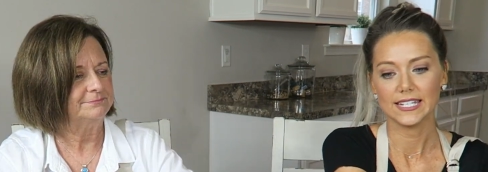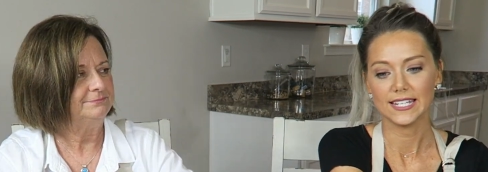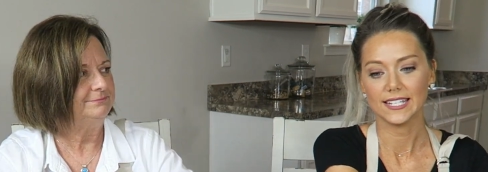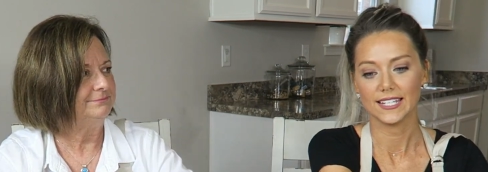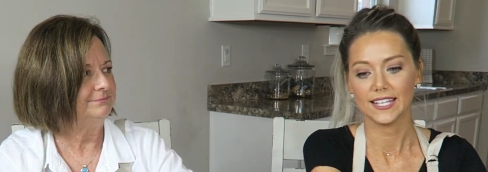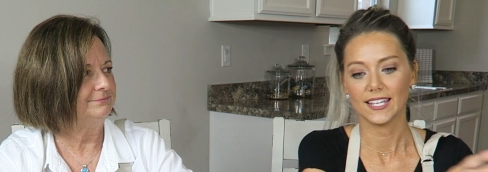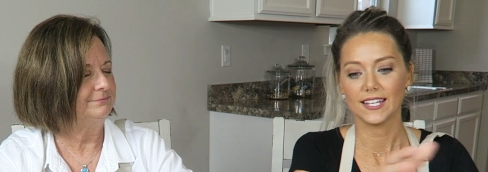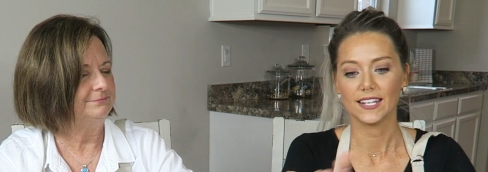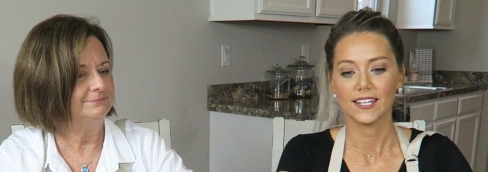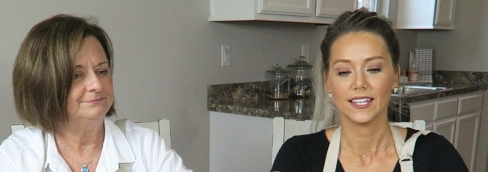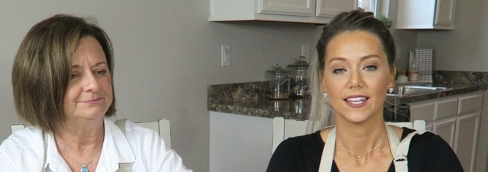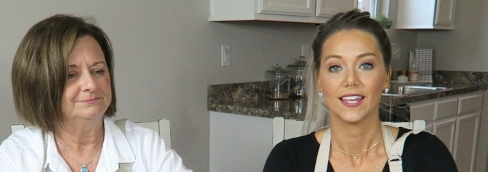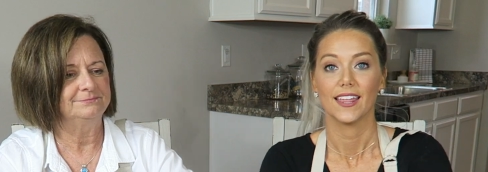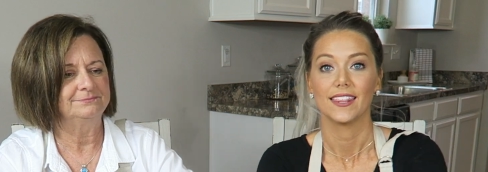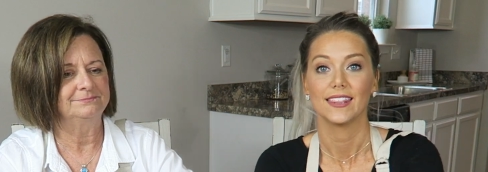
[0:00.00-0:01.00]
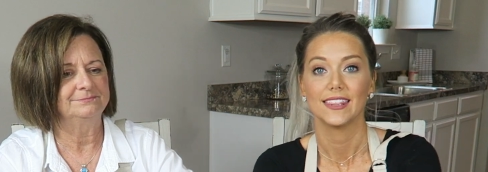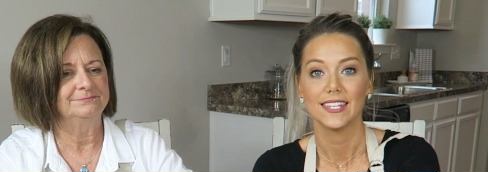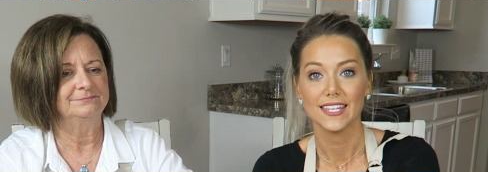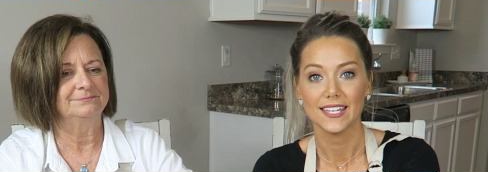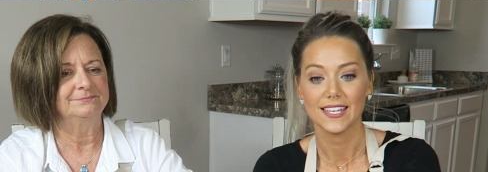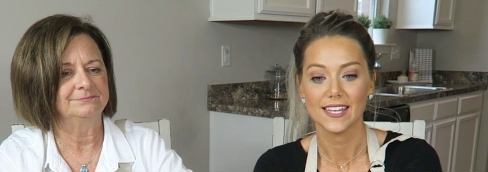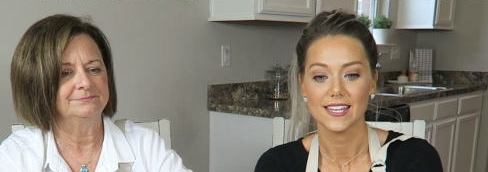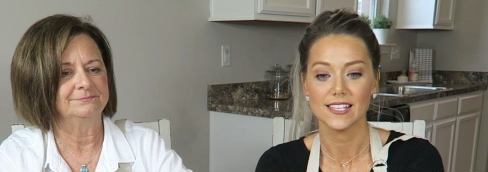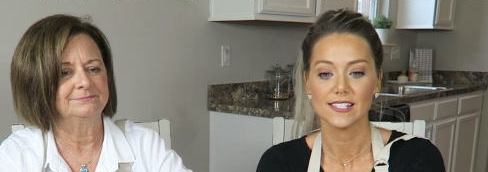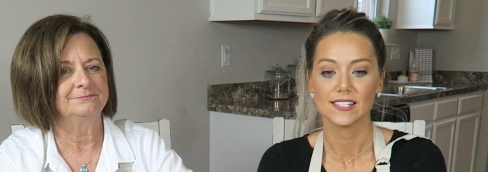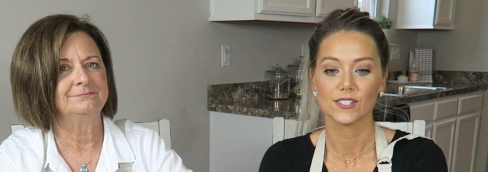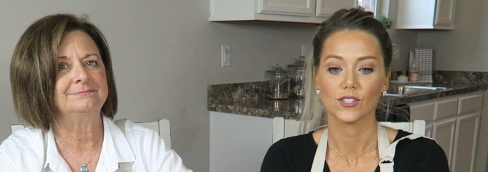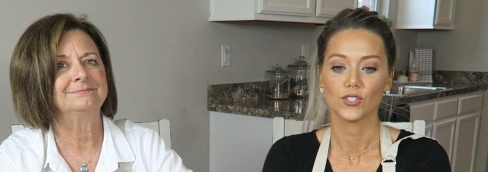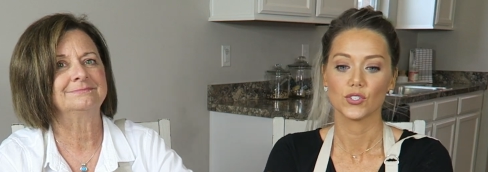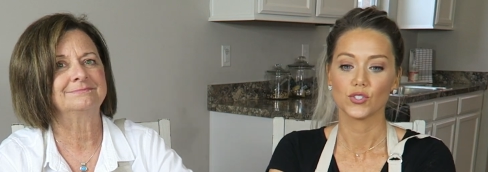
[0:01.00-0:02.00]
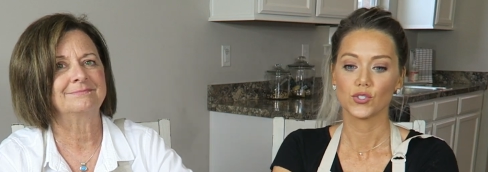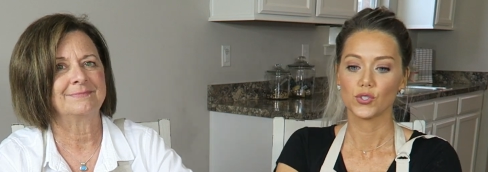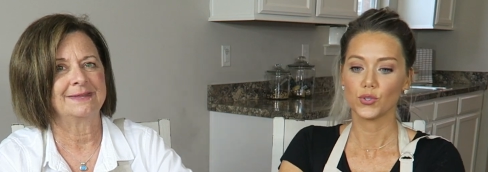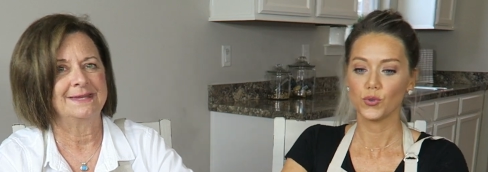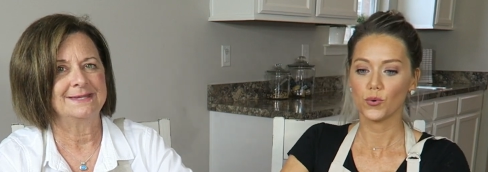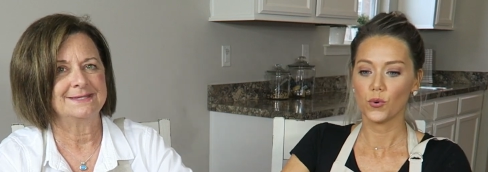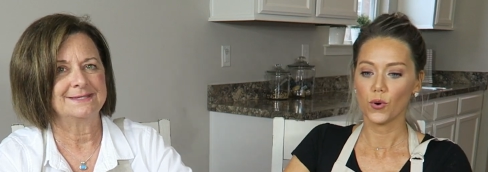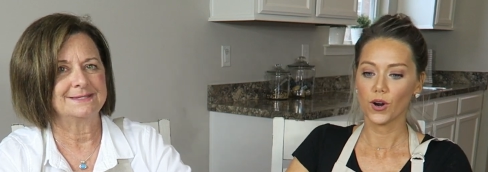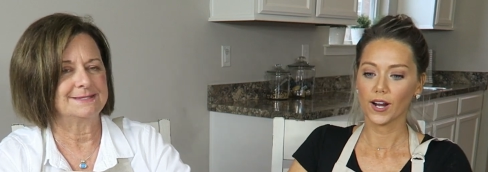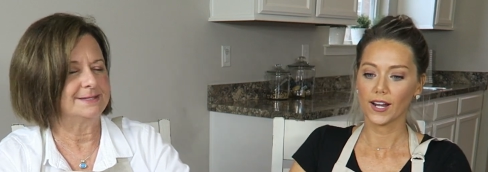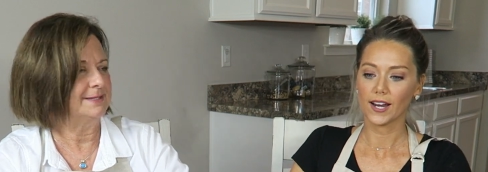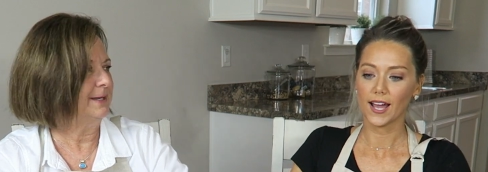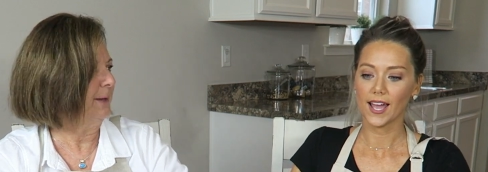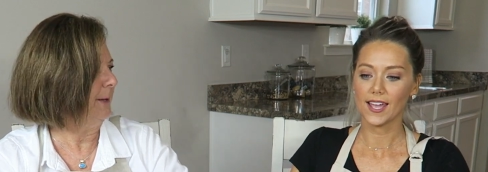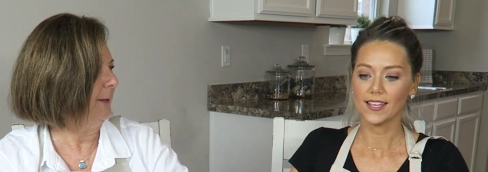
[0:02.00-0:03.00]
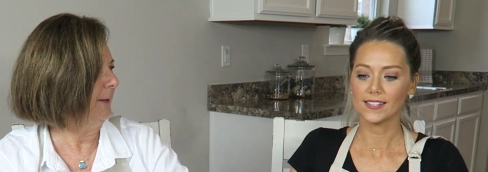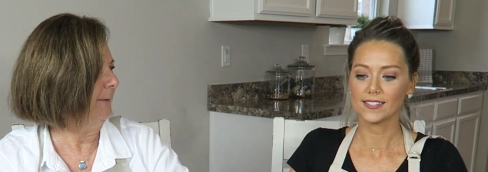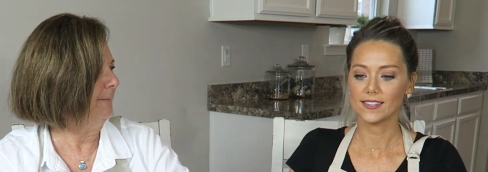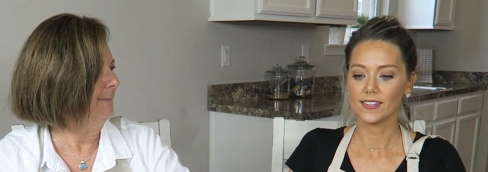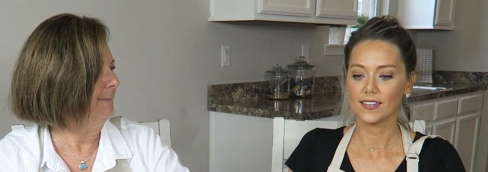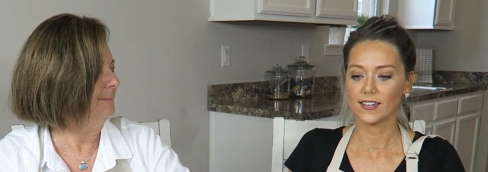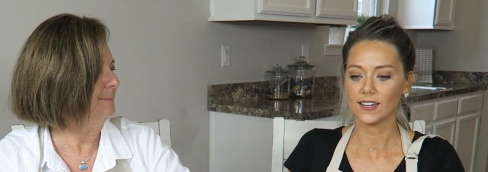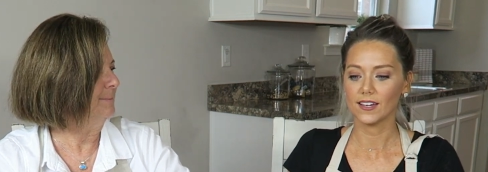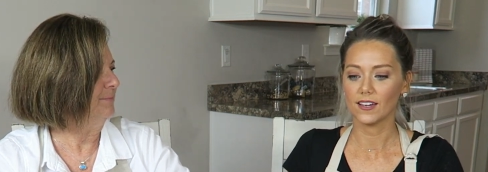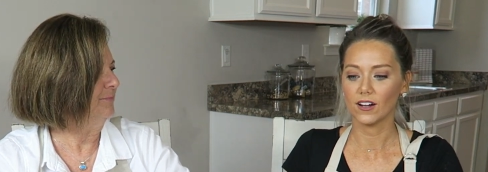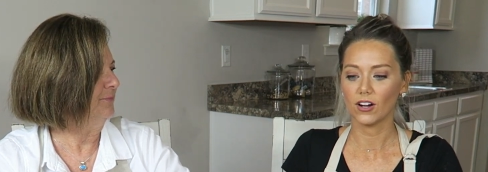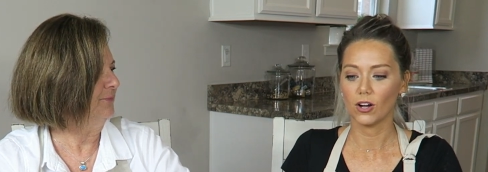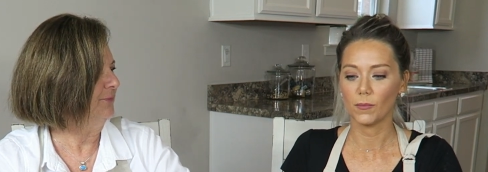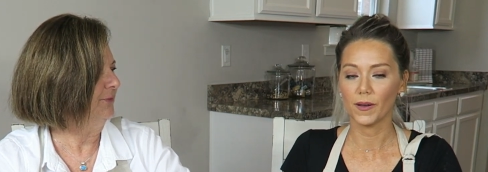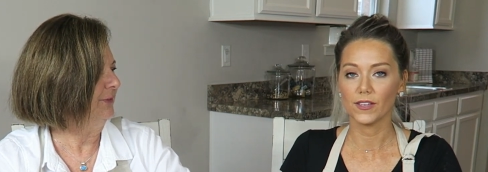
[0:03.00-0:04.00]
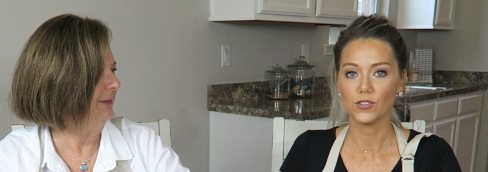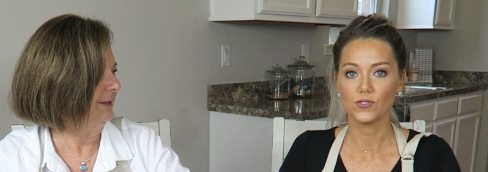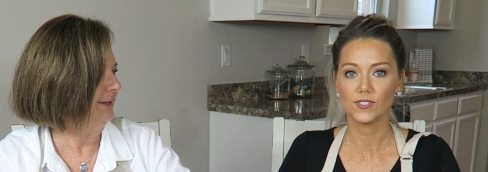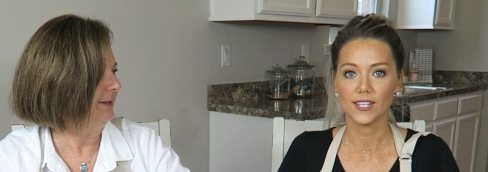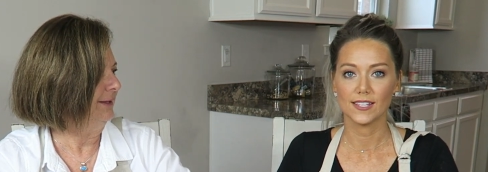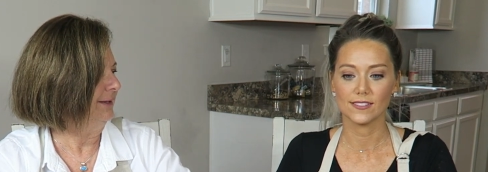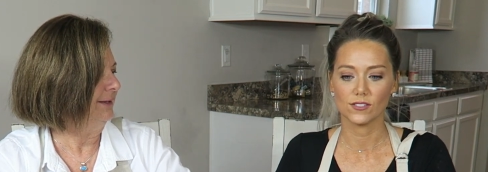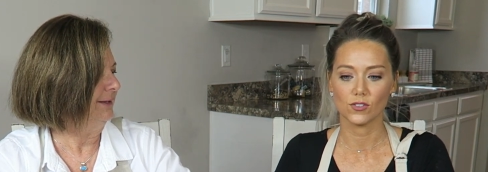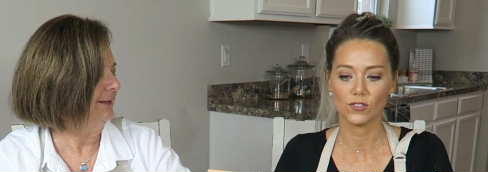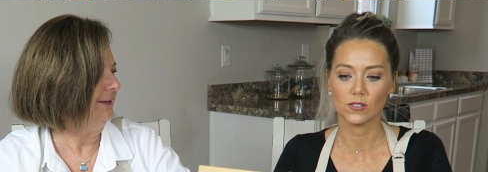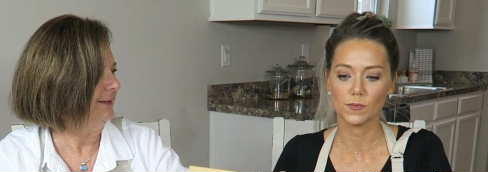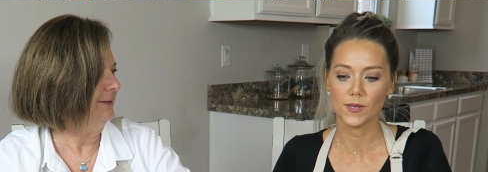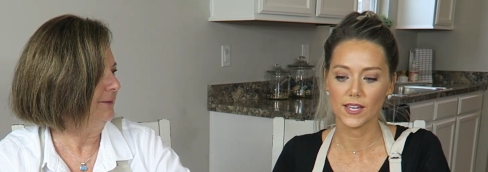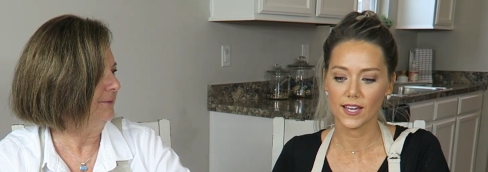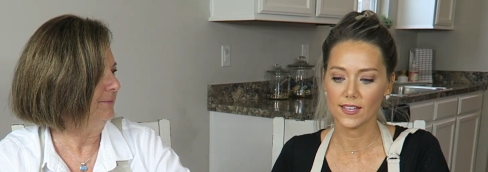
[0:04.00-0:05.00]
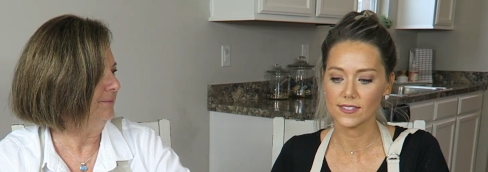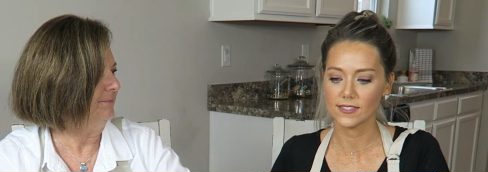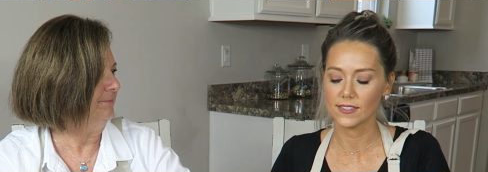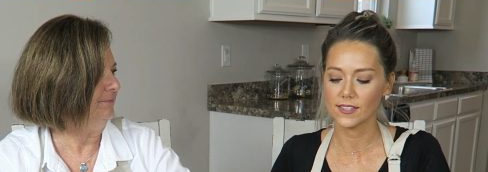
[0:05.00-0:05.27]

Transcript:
Speaker 1: needed these to organize the all my utensils because